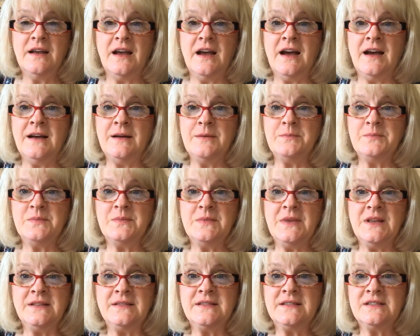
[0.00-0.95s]

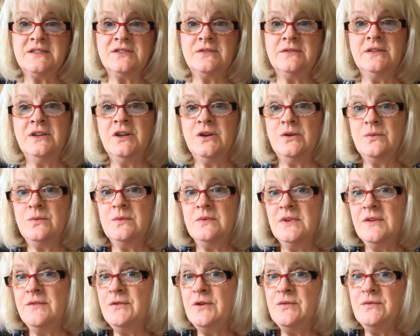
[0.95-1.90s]
And you know,
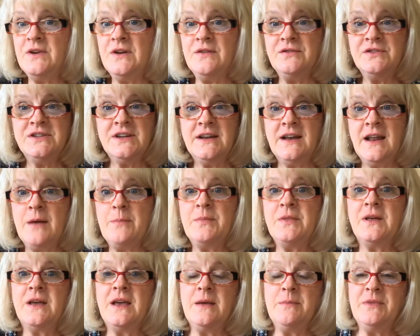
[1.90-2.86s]
if you've never done
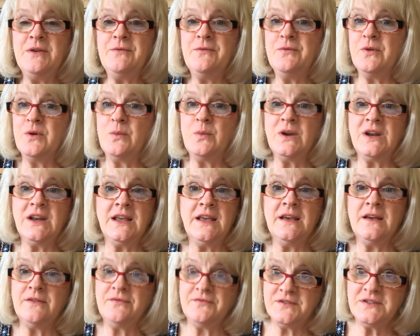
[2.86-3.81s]
applique before, what a
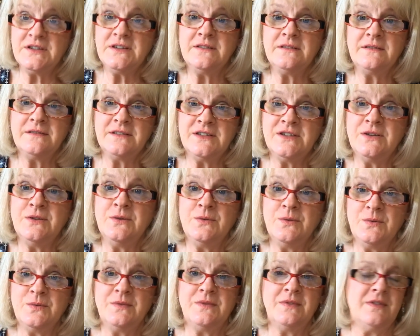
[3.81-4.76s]
gift
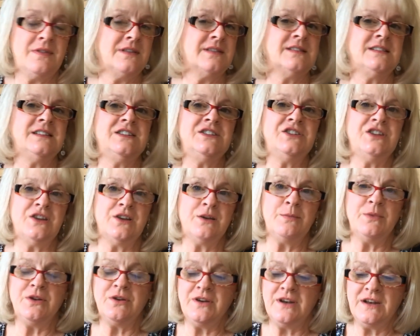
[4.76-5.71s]
to the stitching
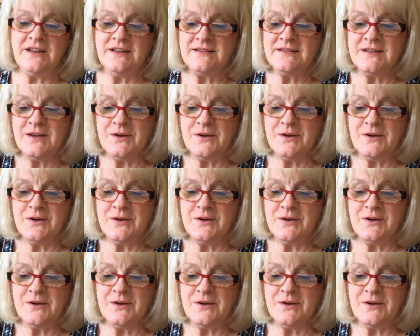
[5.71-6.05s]
community.